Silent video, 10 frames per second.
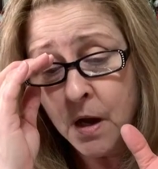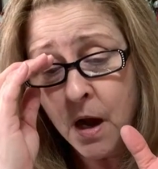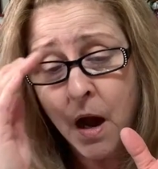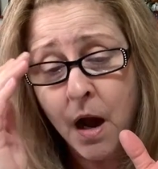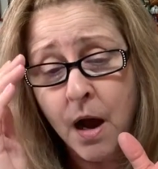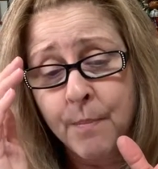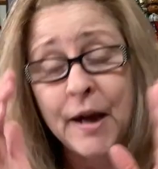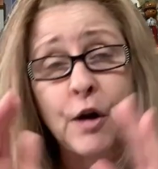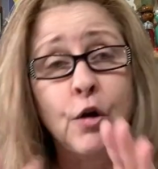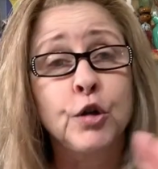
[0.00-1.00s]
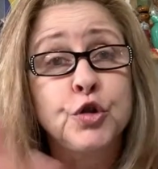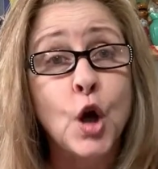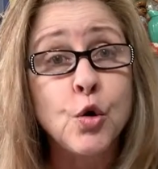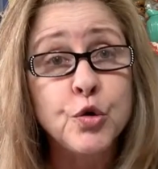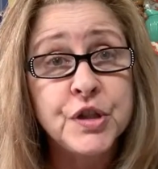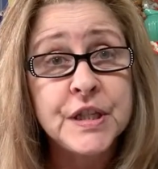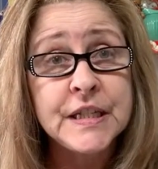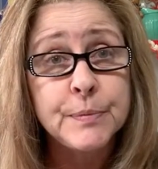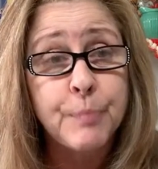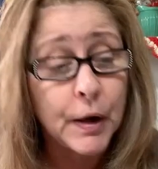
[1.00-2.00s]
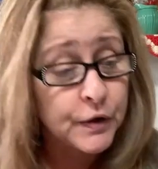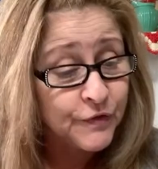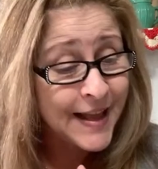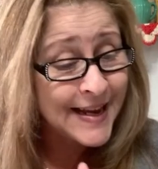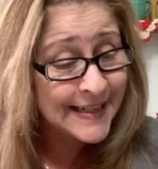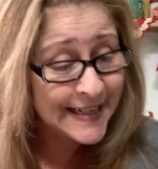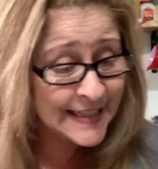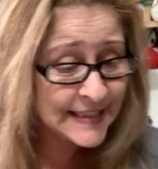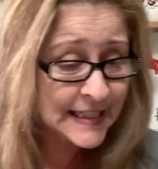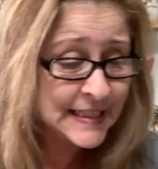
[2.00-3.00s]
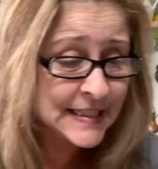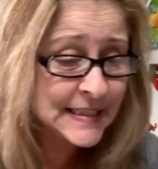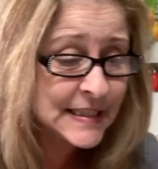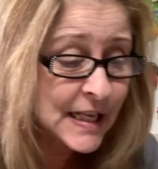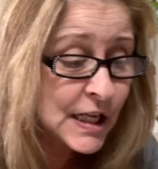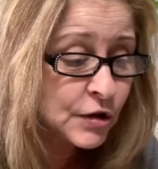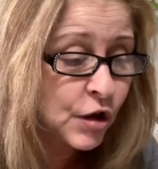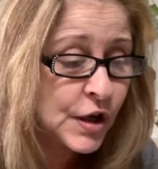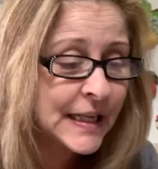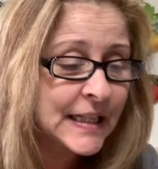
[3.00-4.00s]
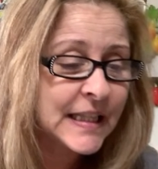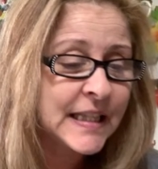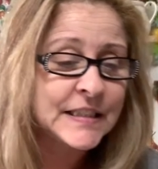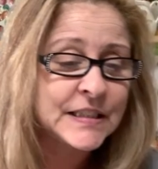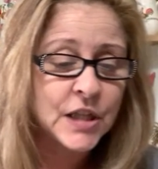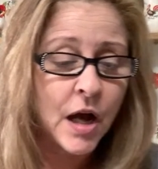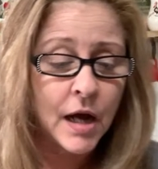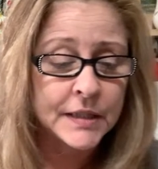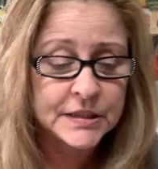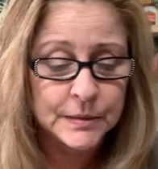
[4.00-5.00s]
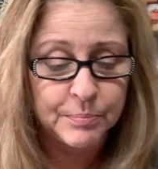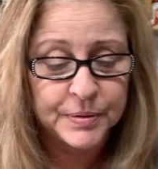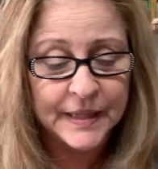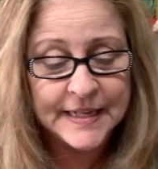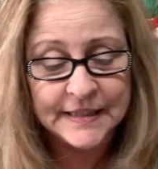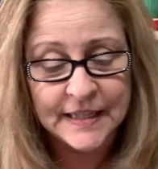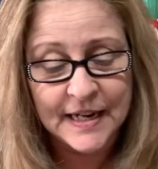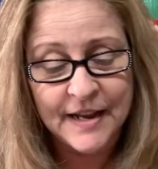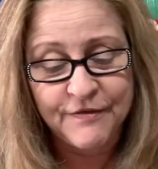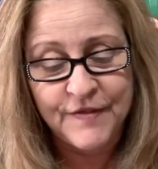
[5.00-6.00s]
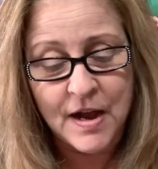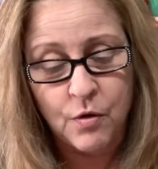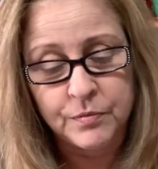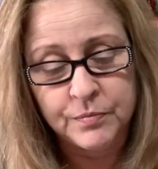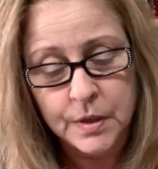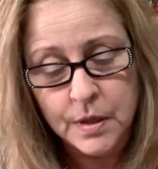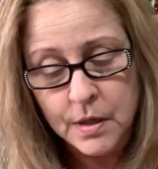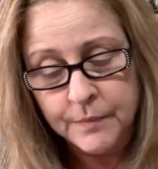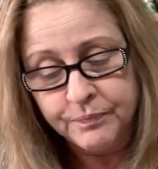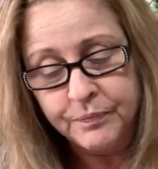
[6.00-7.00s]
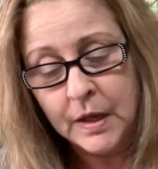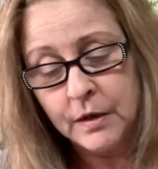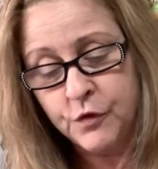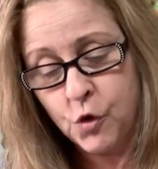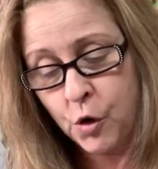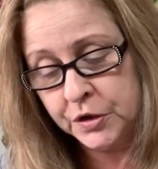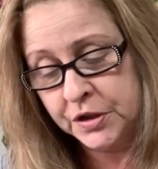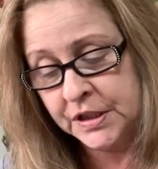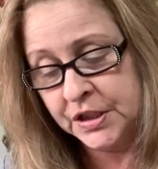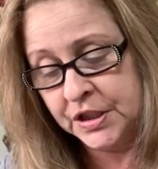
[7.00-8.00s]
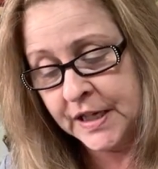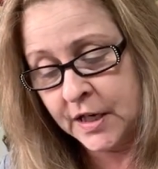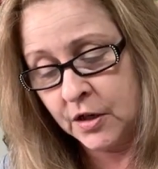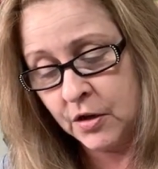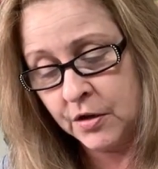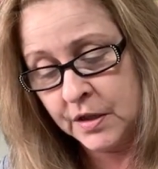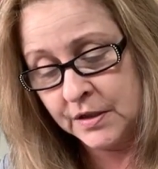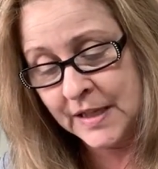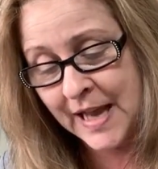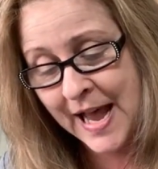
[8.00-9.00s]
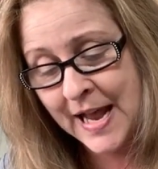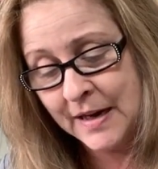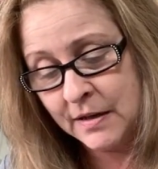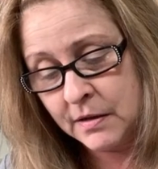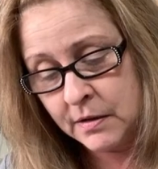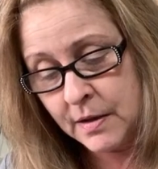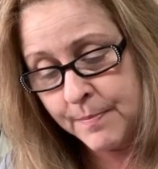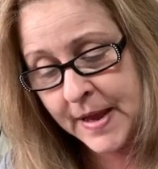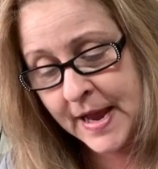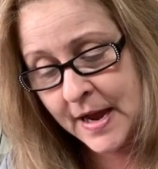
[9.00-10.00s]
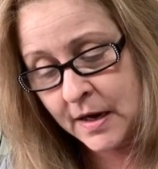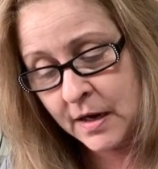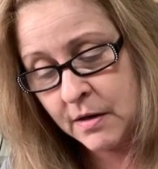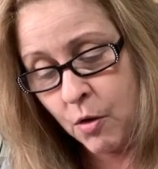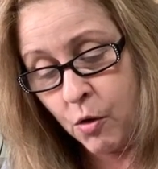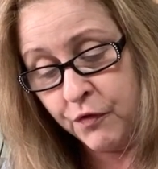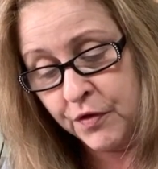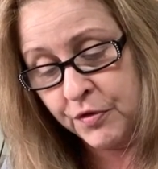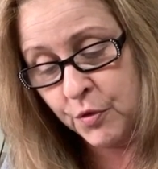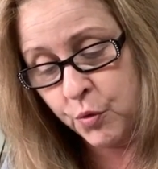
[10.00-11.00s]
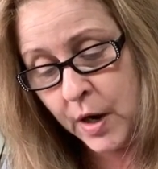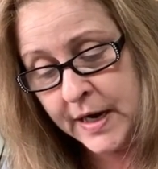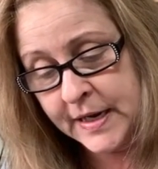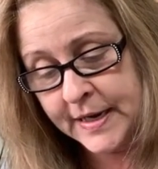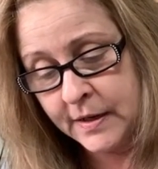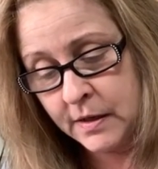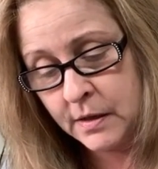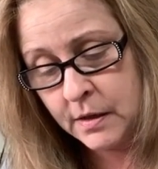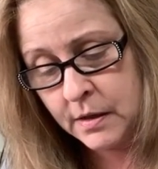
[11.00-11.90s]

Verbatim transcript: uh, my girl Josie's Butterfly Kisses. Look at this awesome plate that I found. And of course, the sticker is on the back over the writing.